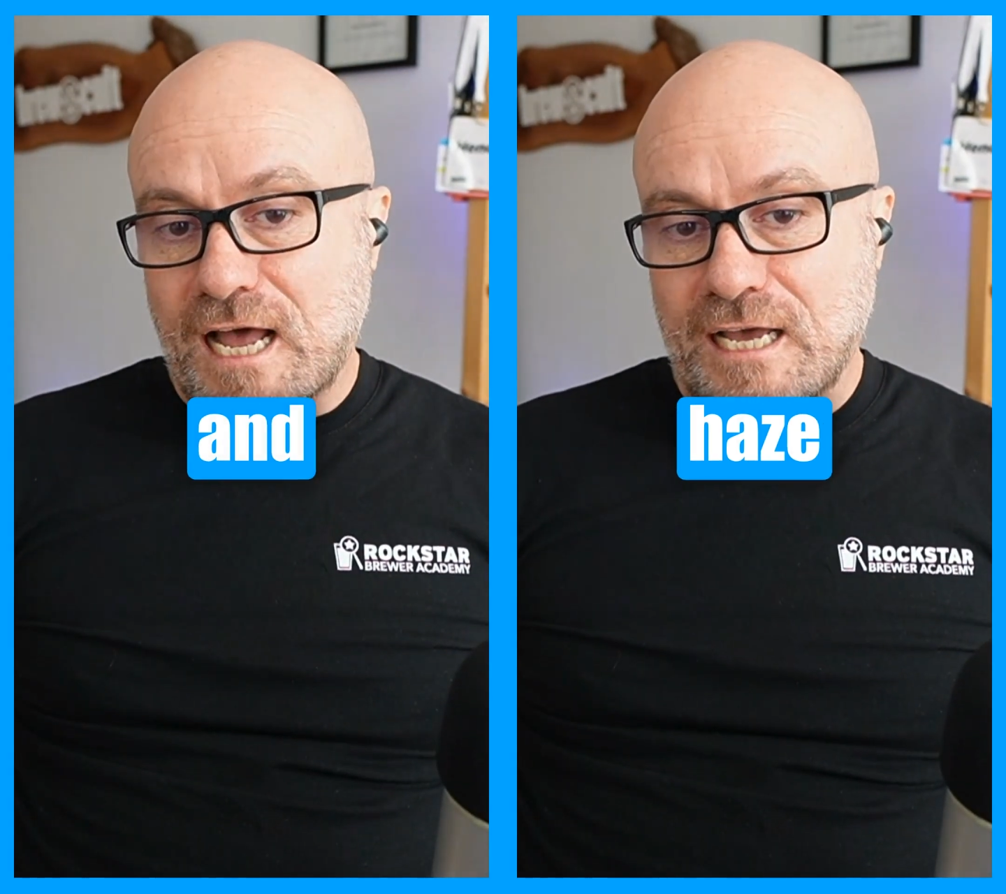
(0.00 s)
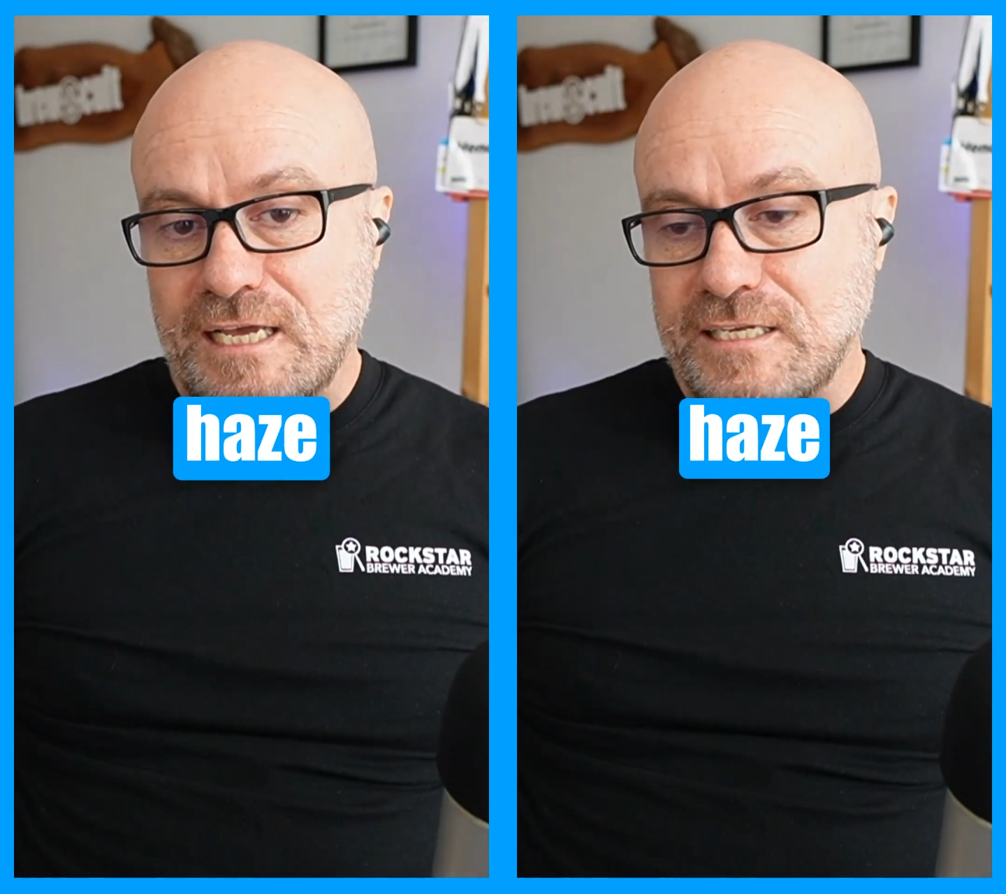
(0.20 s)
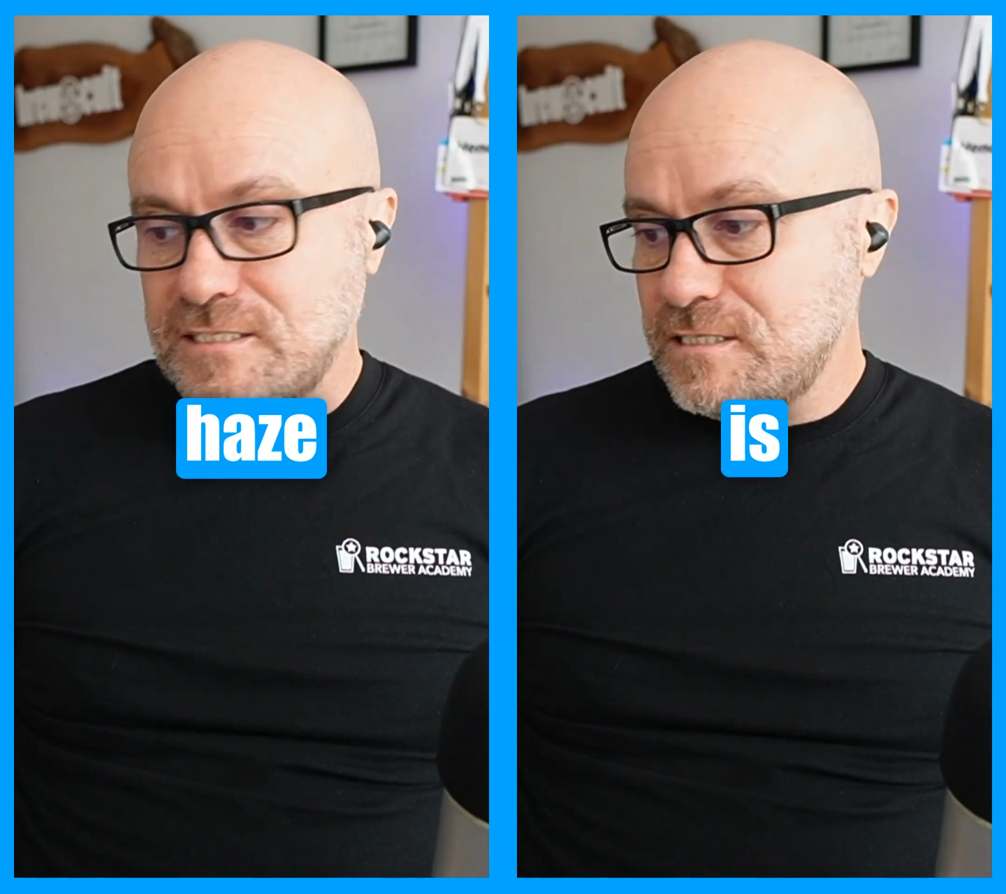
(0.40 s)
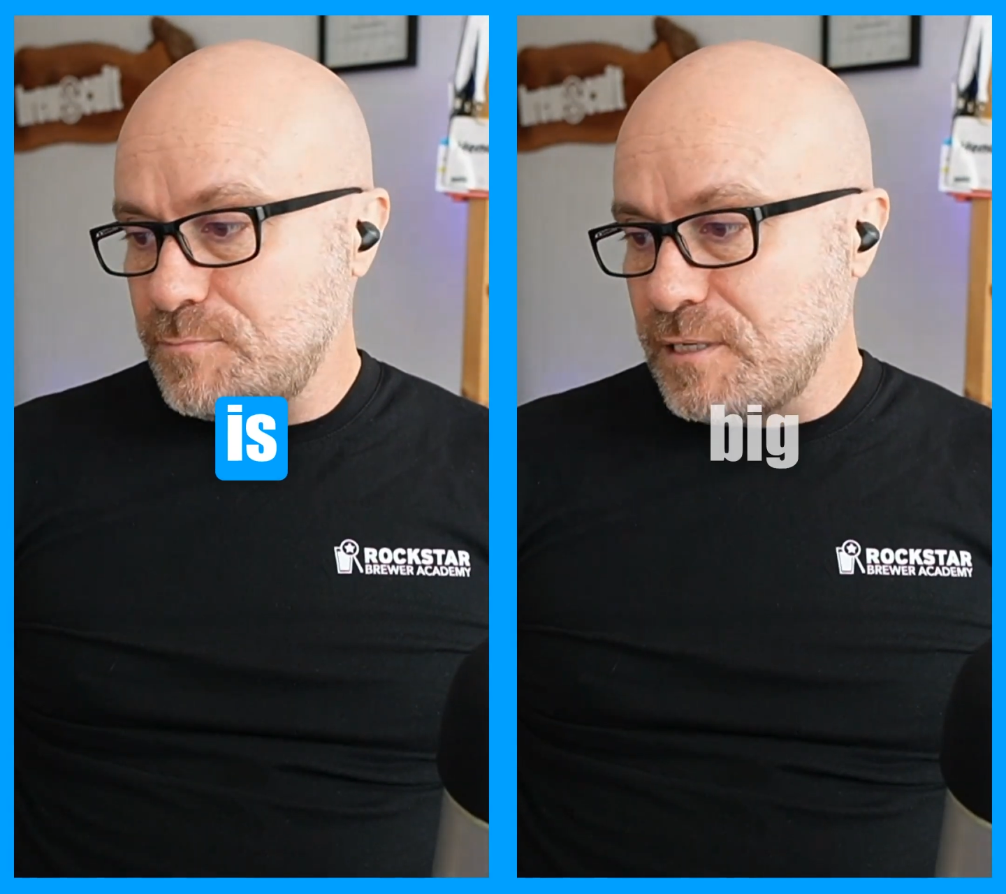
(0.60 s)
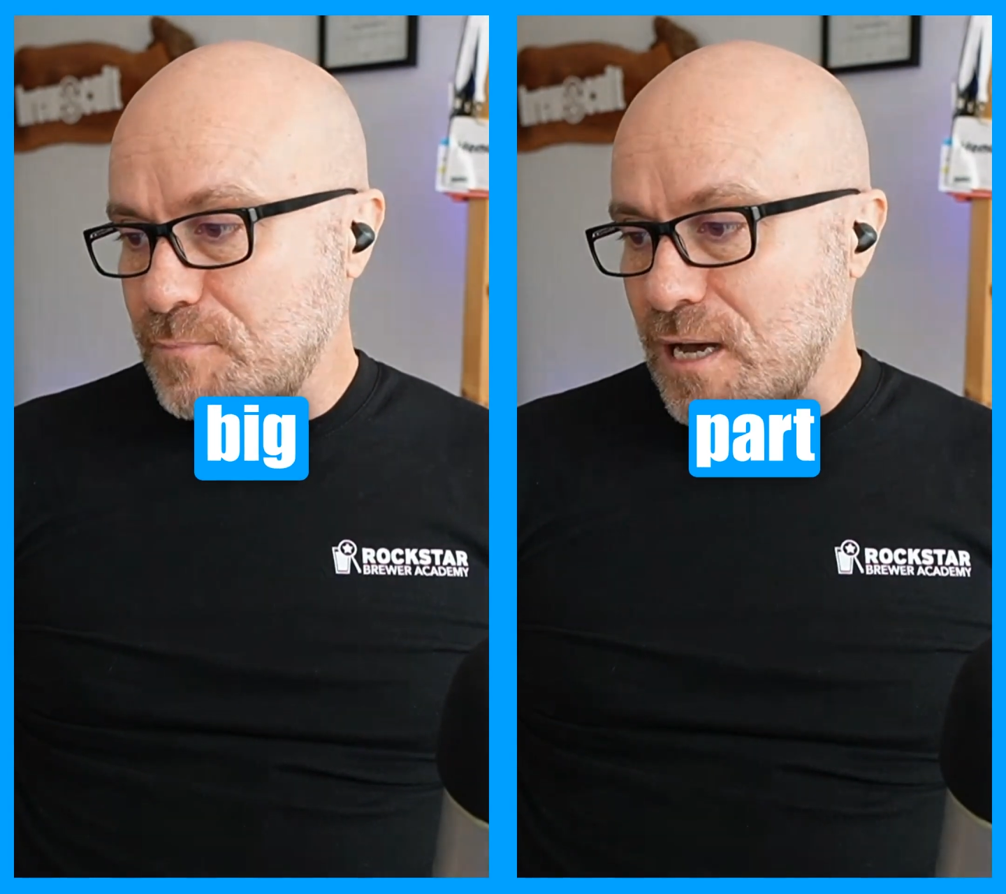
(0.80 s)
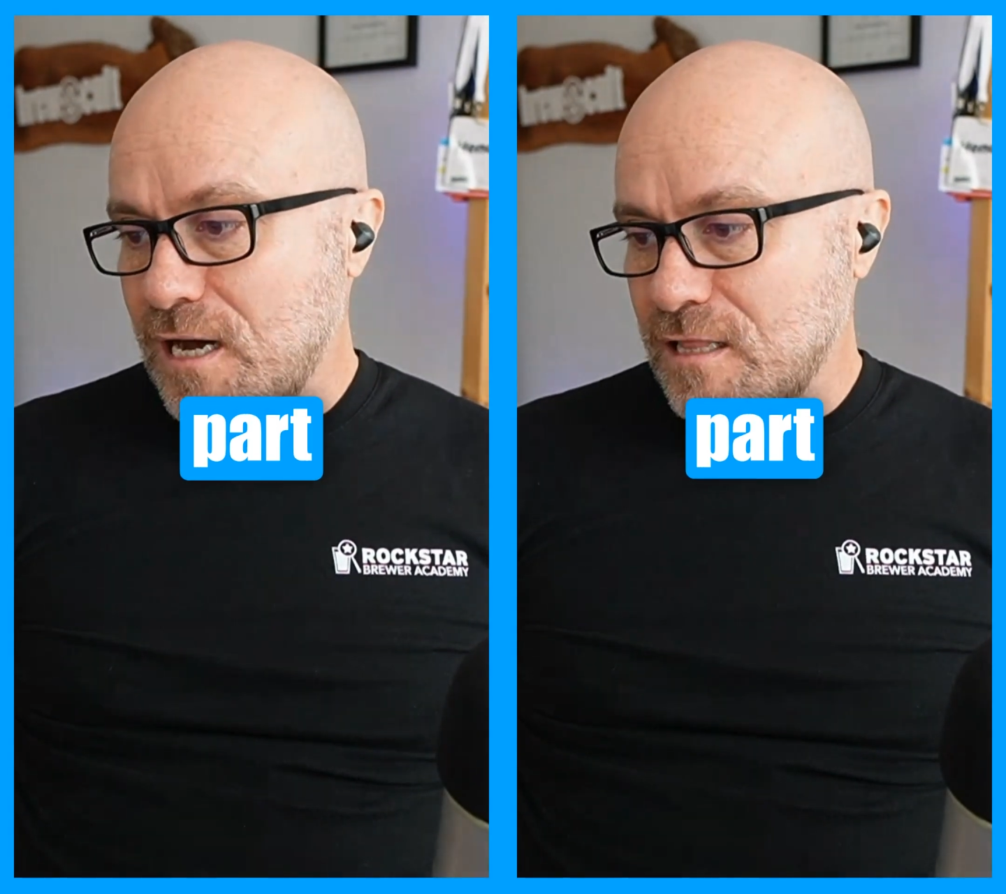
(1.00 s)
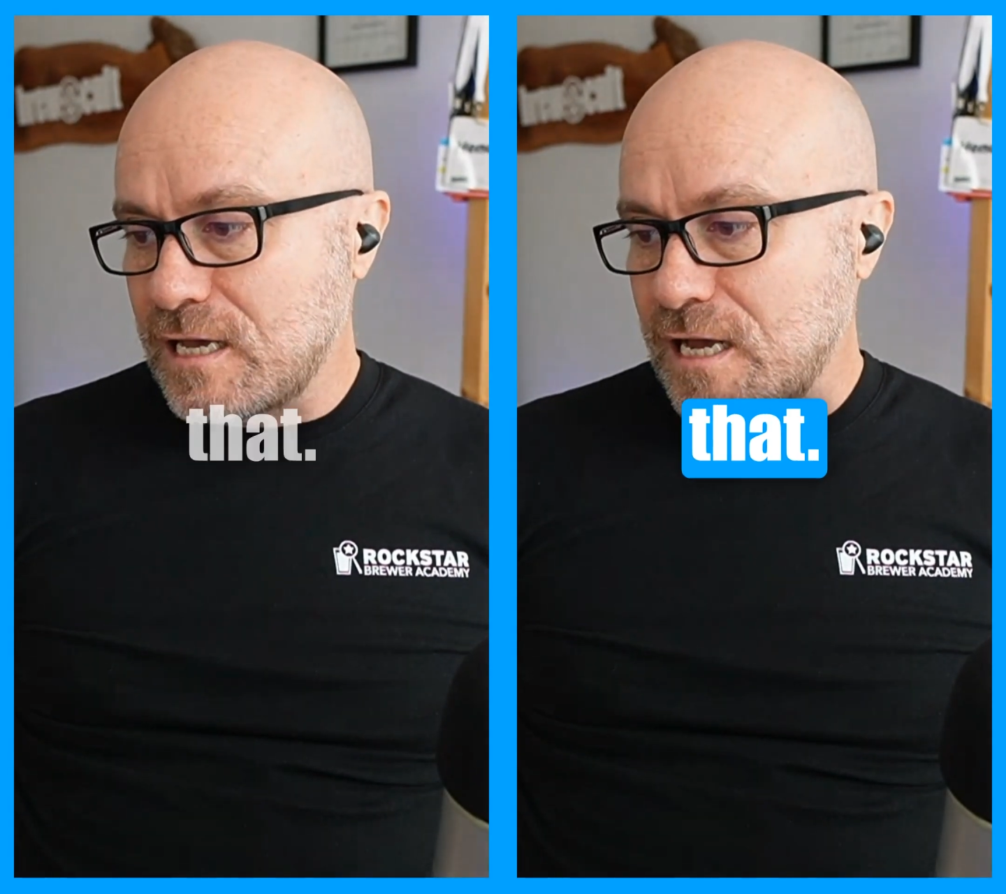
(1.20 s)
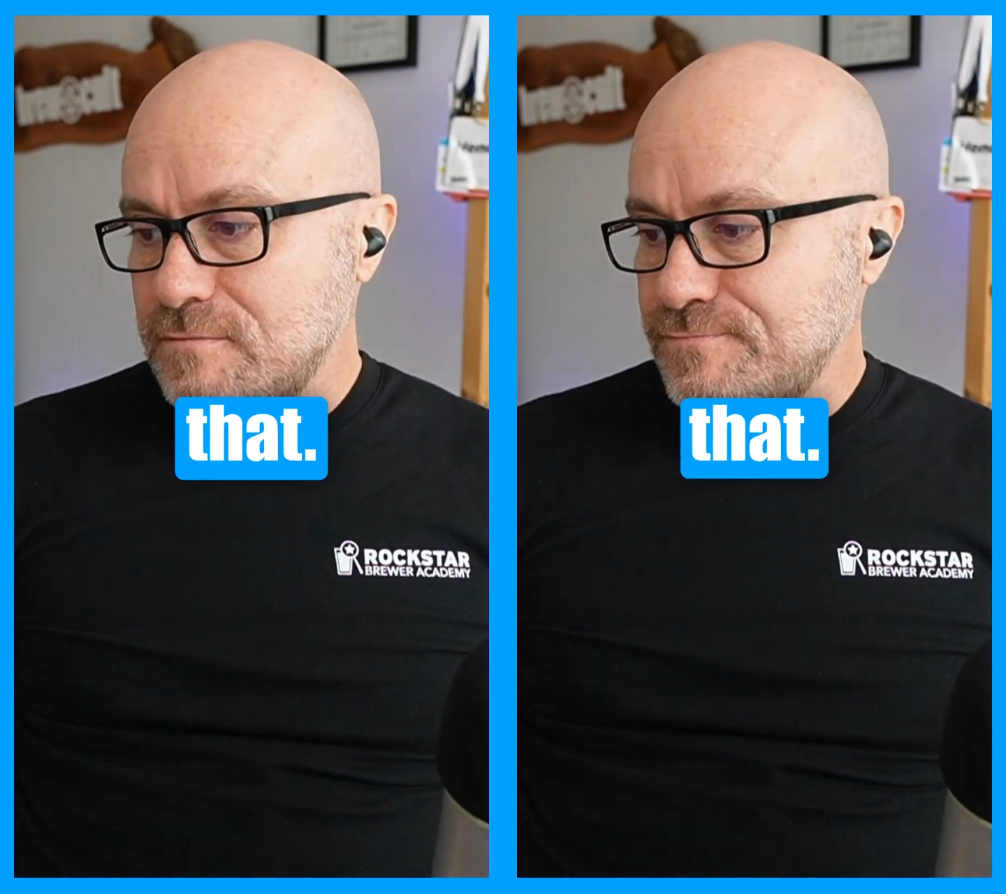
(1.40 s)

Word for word: and haze is a big part of that.